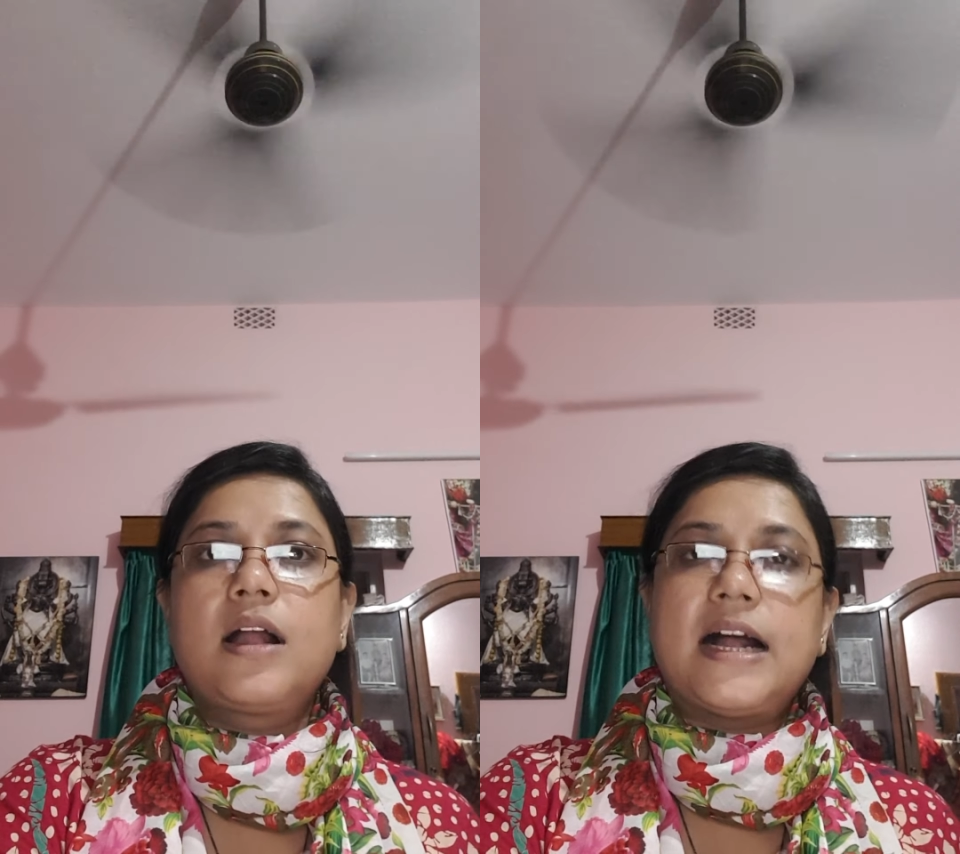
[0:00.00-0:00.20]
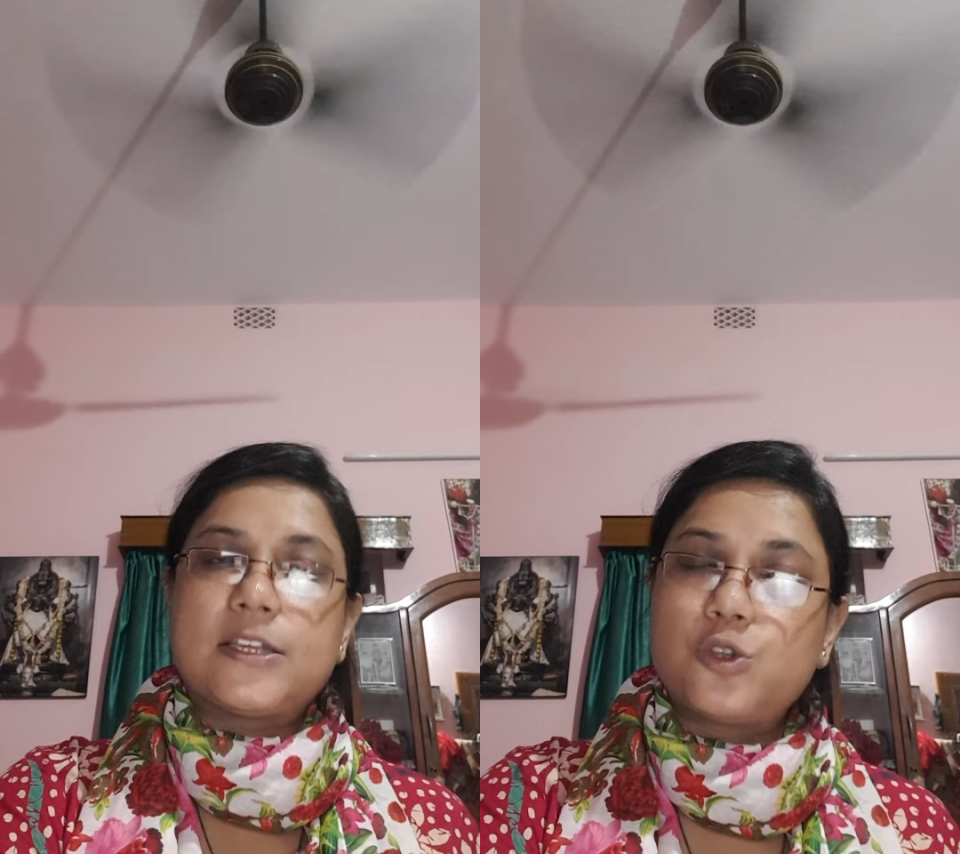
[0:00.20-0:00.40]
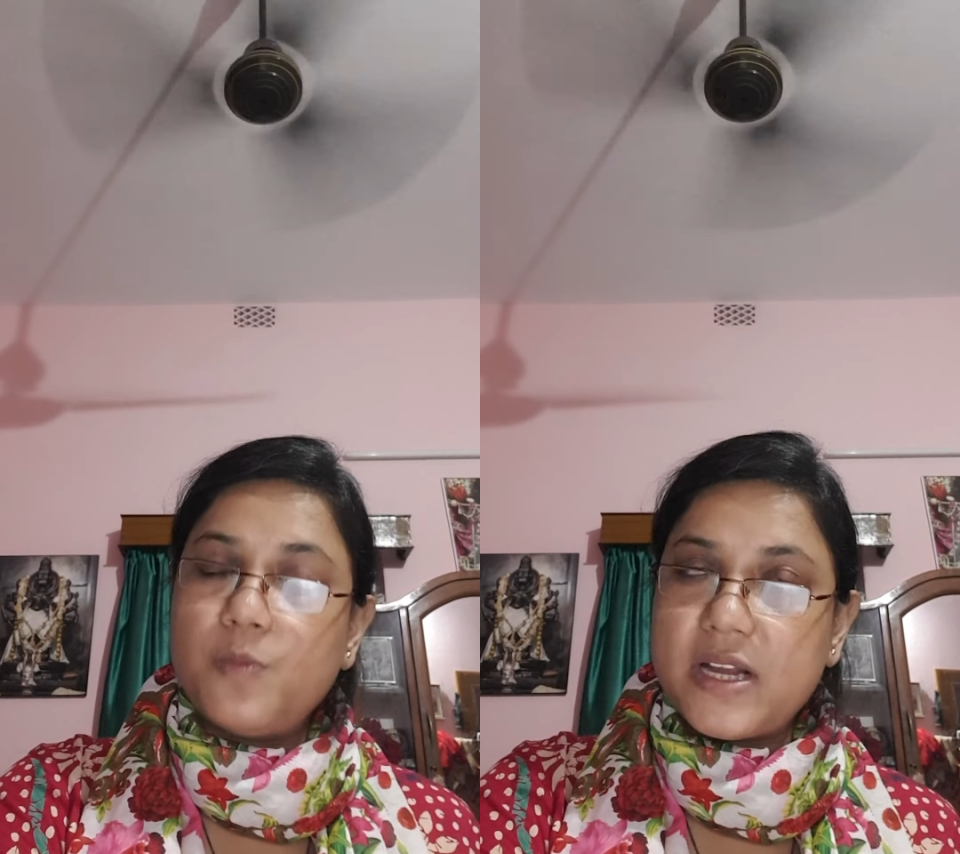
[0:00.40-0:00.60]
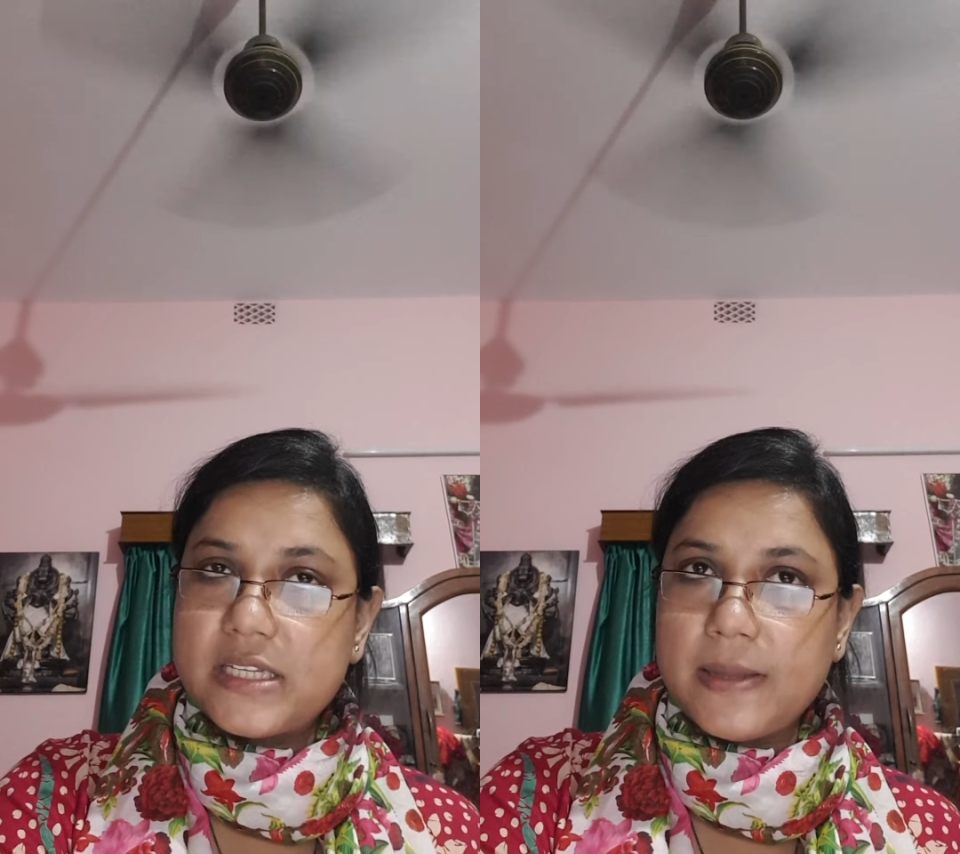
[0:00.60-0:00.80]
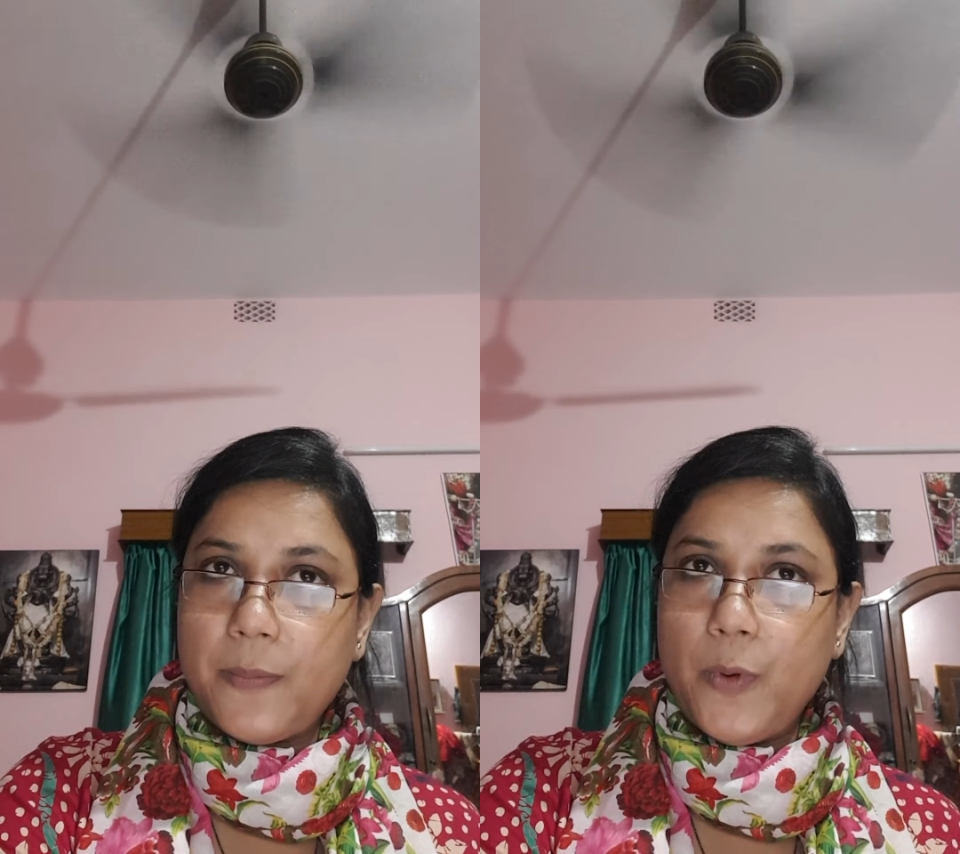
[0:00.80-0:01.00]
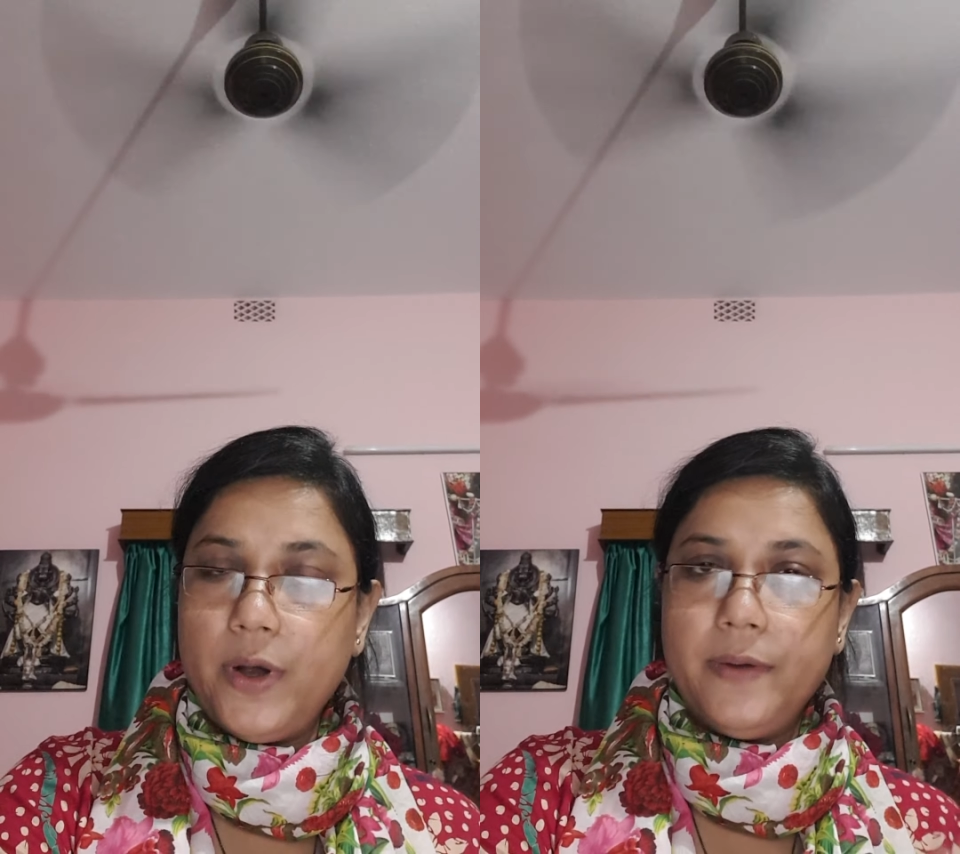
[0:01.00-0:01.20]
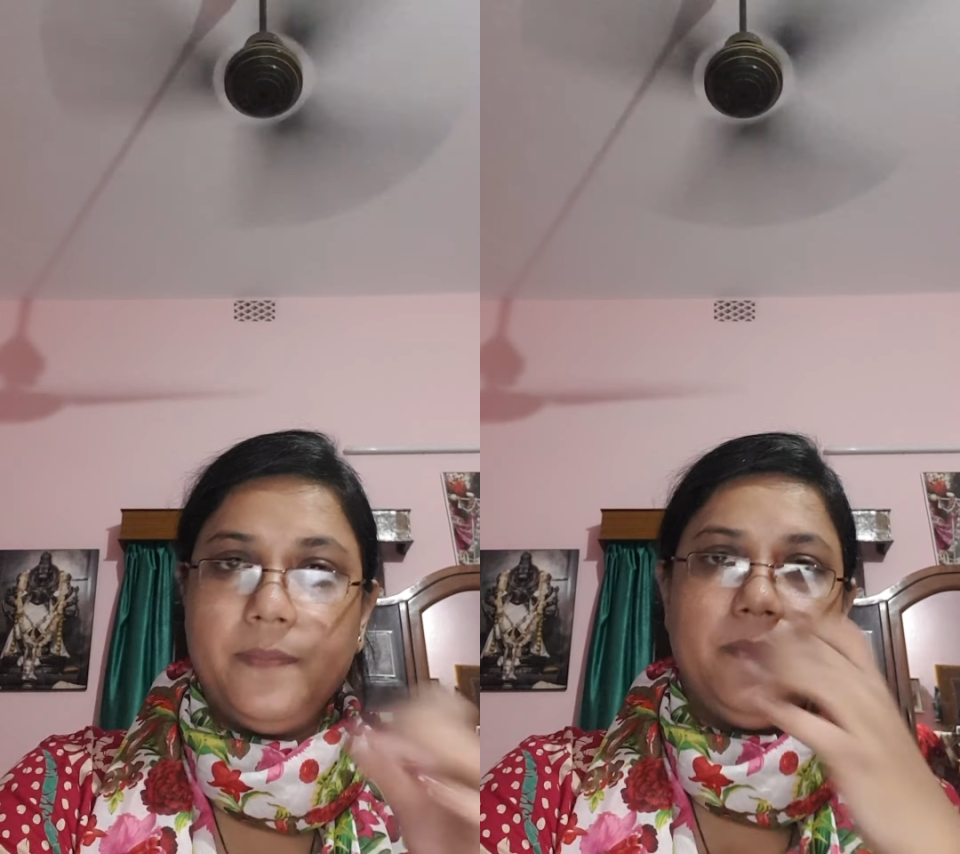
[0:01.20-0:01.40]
customer support,